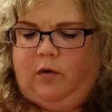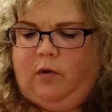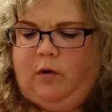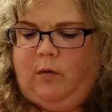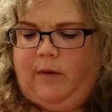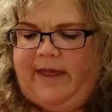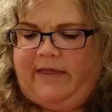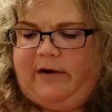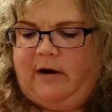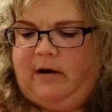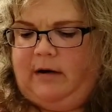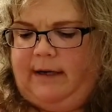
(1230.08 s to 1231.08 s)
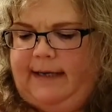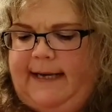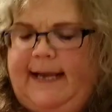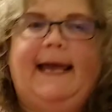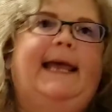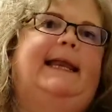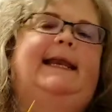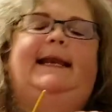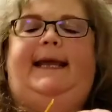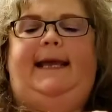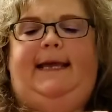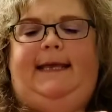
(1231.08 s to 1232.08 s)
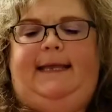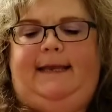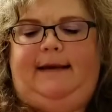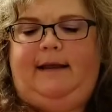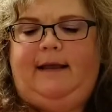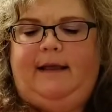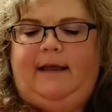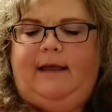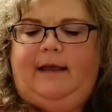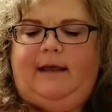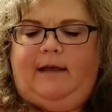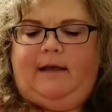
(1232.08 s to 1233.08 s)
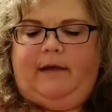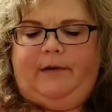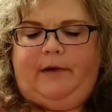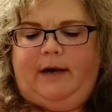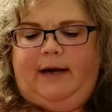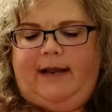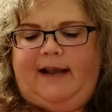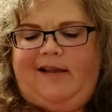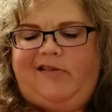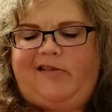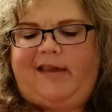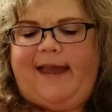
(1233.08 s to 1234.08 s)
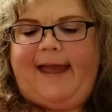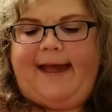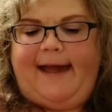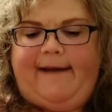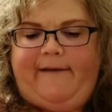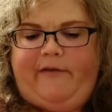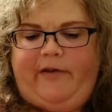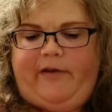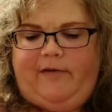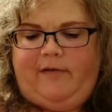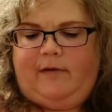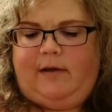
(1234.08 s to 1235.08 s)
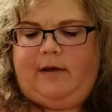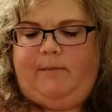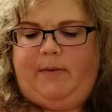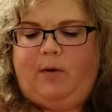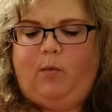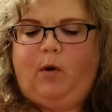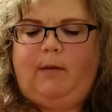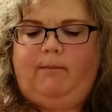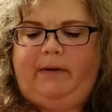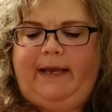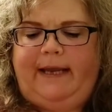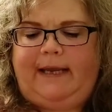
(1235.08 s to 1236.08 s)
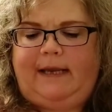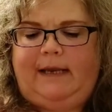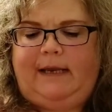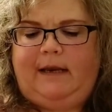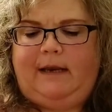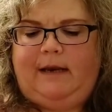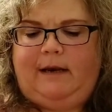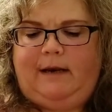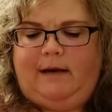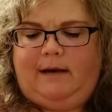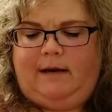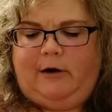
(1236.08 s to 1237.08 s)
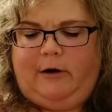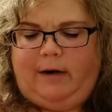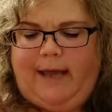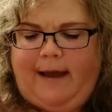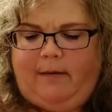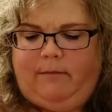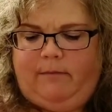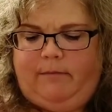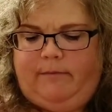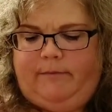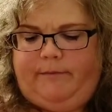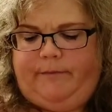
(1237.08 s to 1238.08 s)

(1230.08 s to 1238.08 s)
cool weather again, and nice to have a big warm blanket in your lap.